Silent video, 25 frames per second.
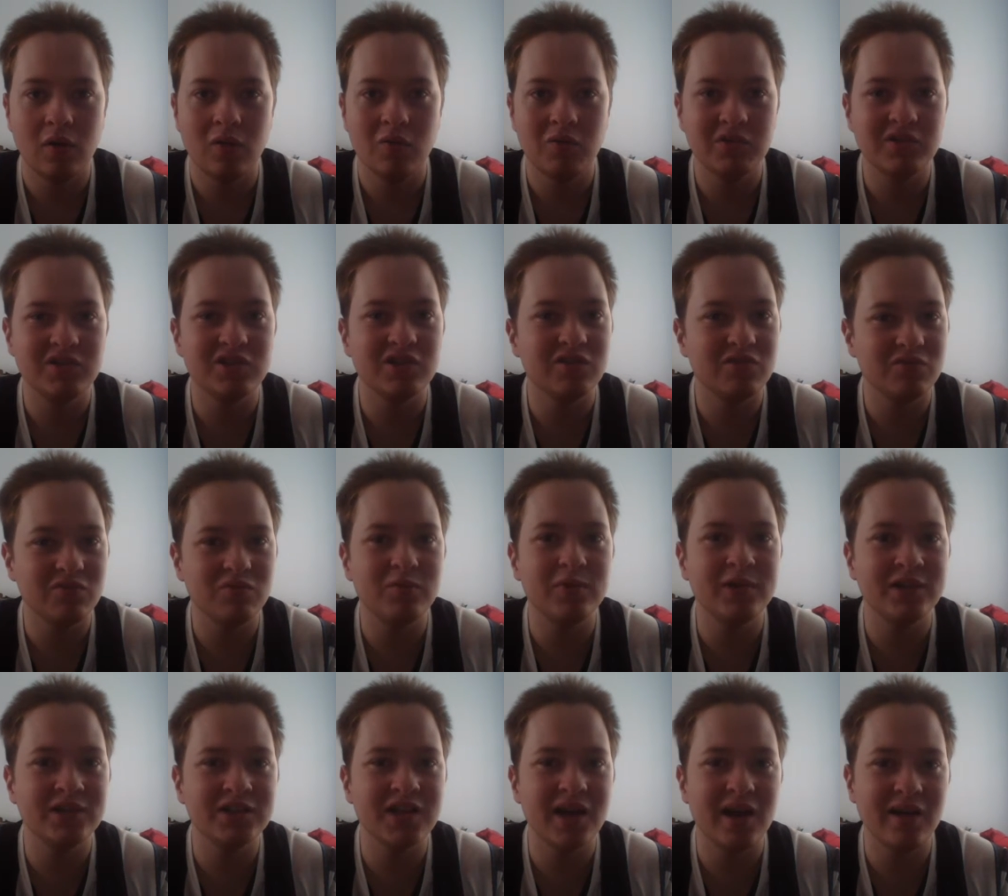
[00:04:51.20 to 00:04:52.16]
Which is
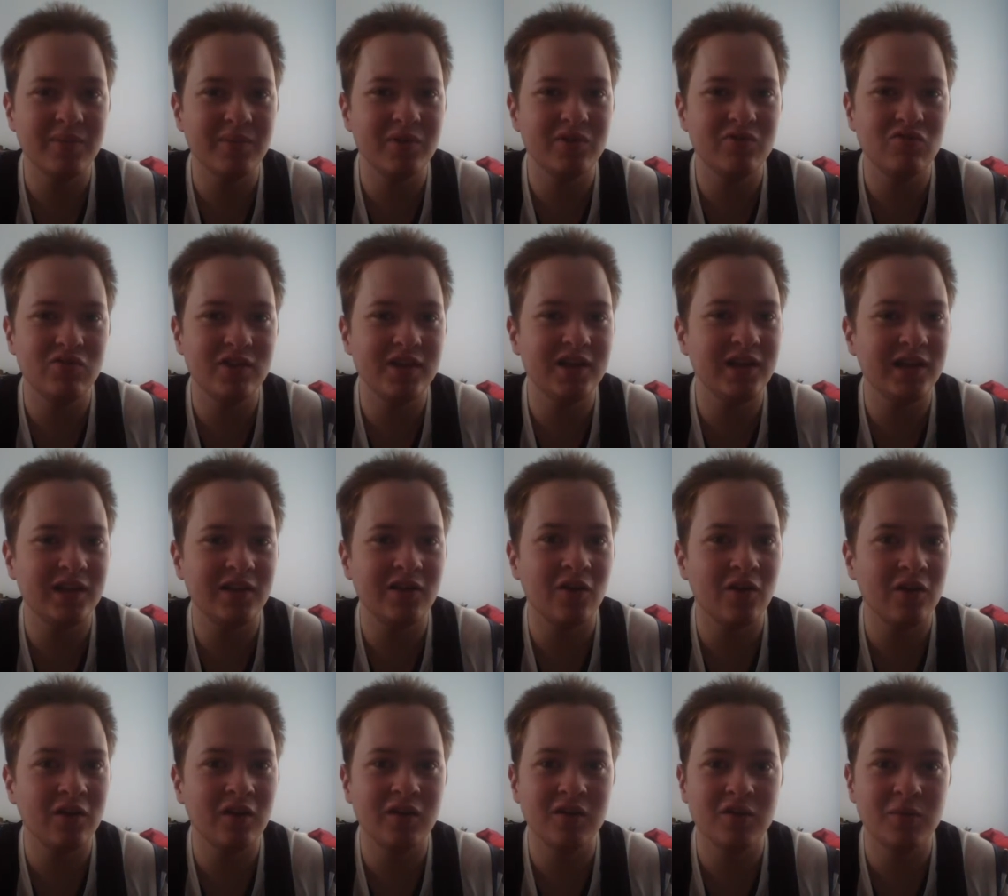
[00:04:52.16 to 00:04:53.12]
which can be really
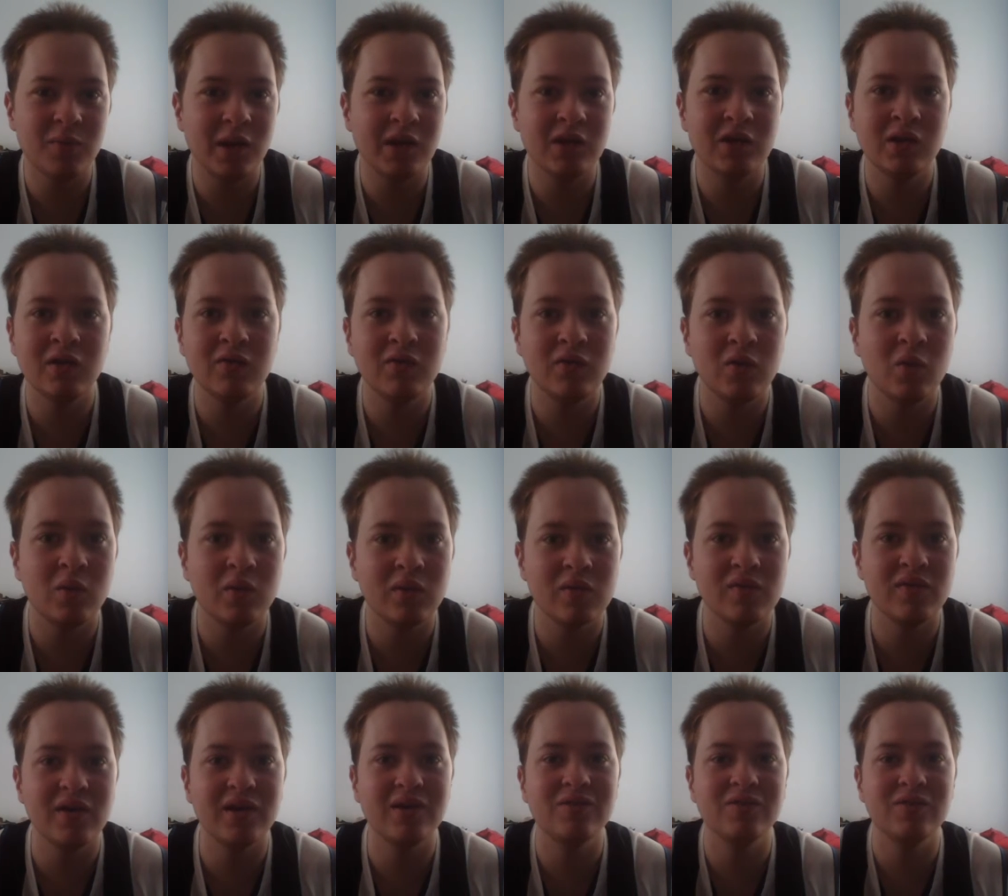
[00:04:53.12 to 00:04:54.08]
annoying, especially if you
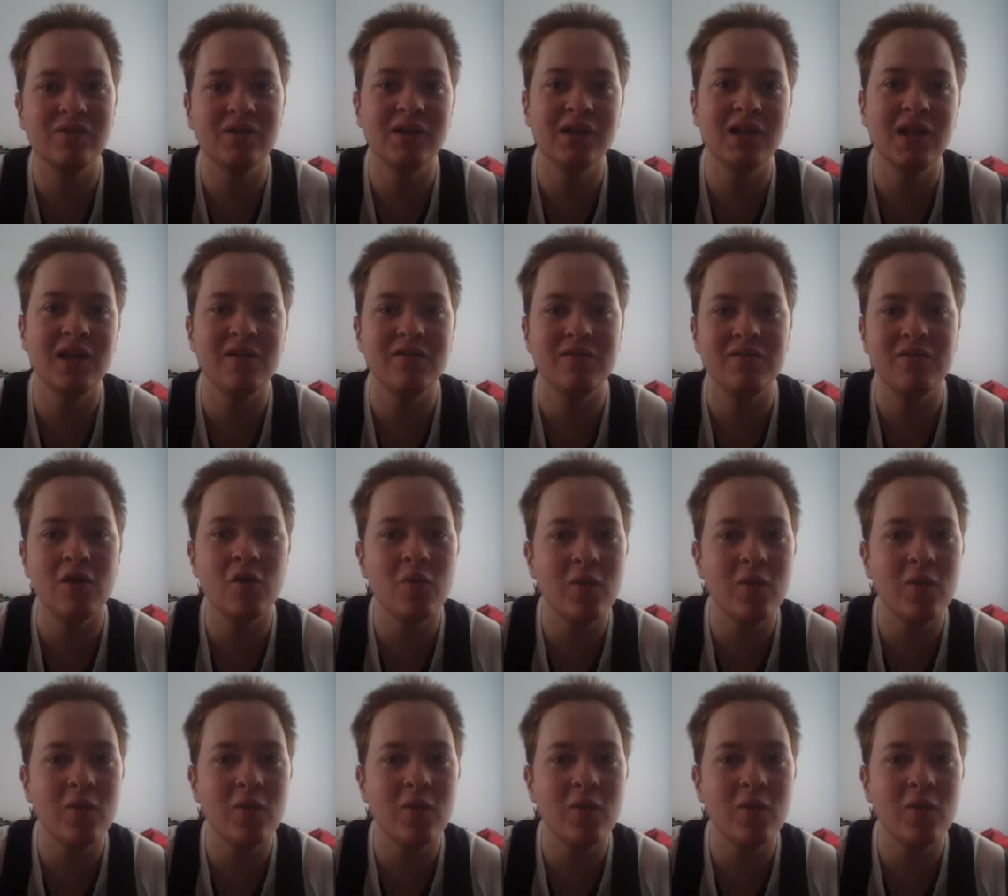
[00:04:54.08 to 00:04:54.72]
want to fight for your life.